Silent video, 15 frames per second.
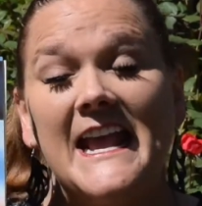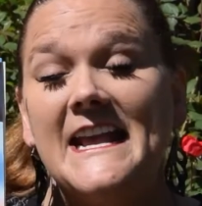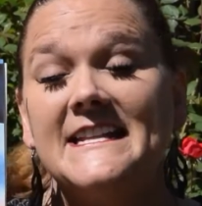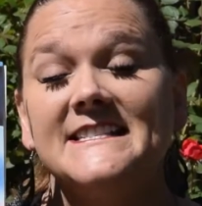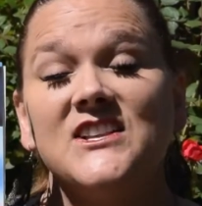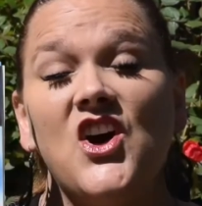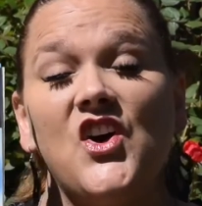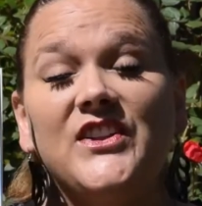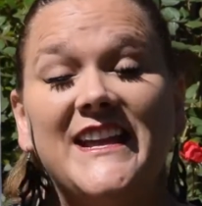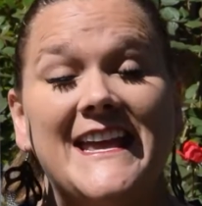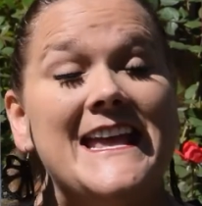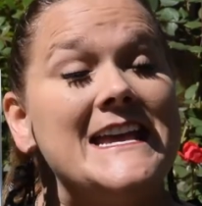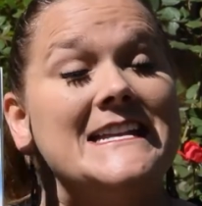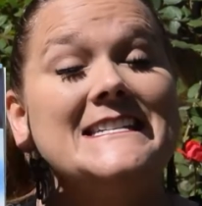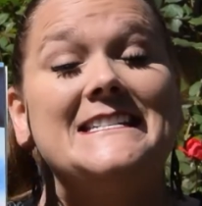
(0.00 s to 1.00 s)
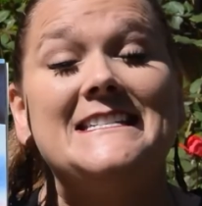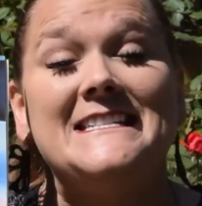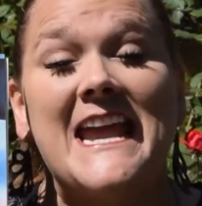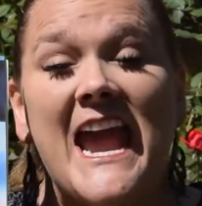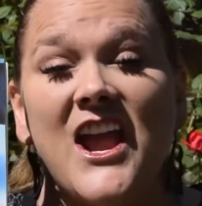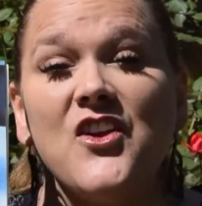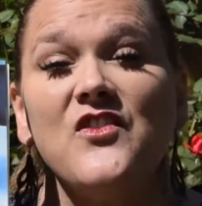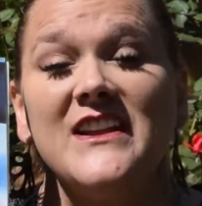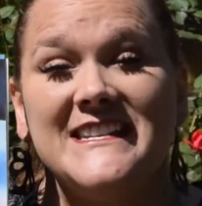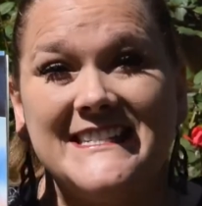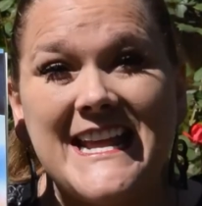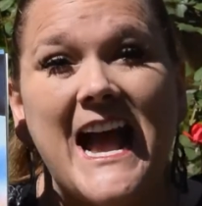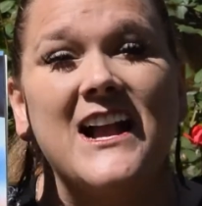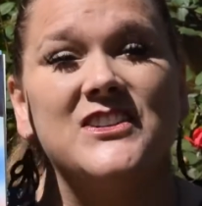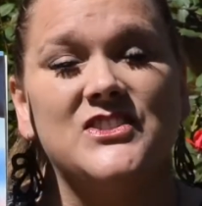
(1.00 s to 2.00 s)
It's called a
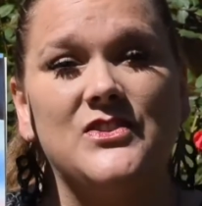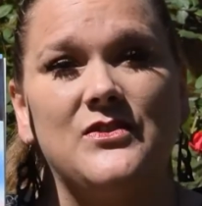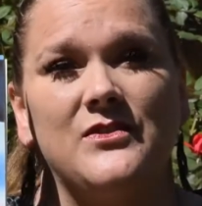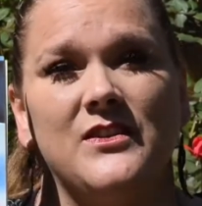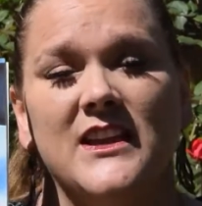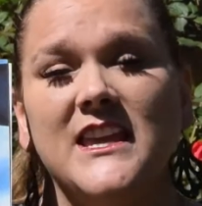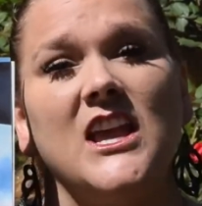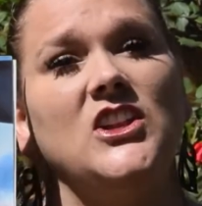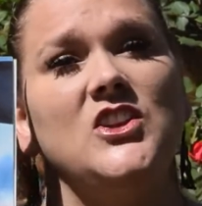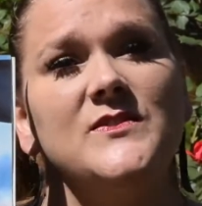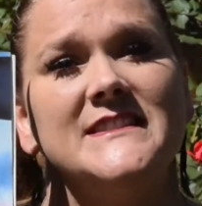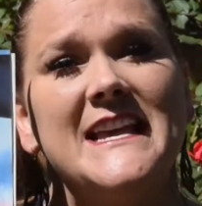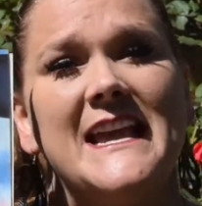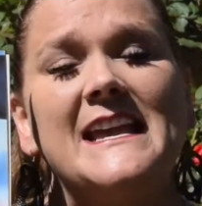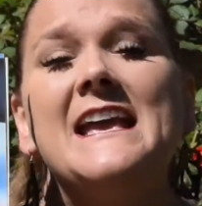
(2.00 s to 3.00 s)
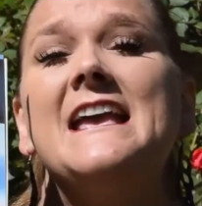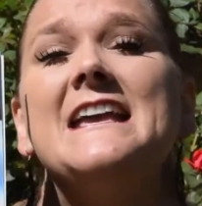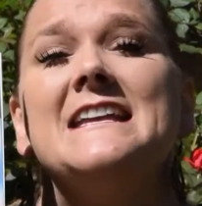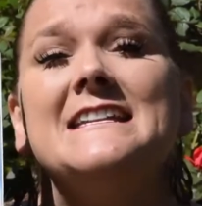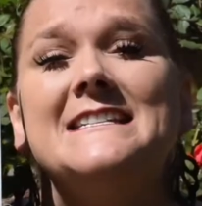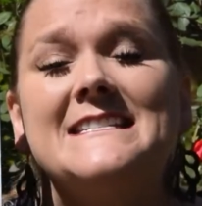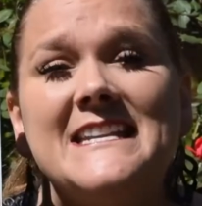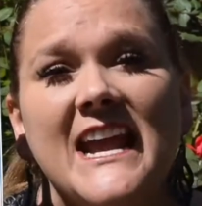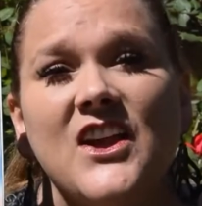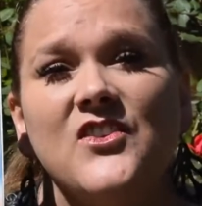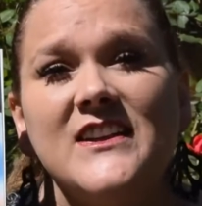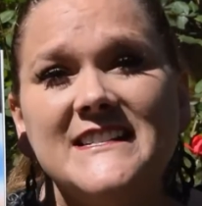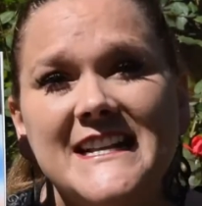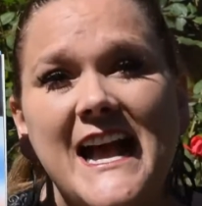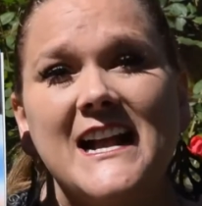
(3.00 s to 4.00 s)
pterodactyl. Can you say
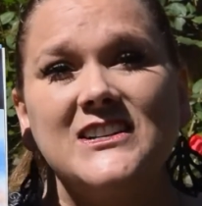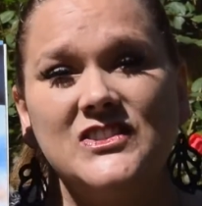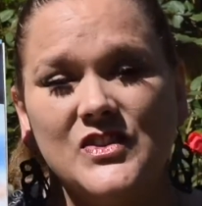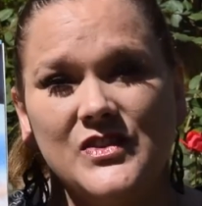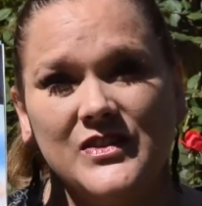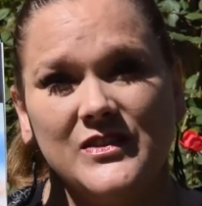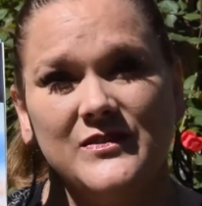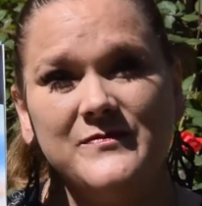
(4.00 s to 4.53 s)
pterodactyl?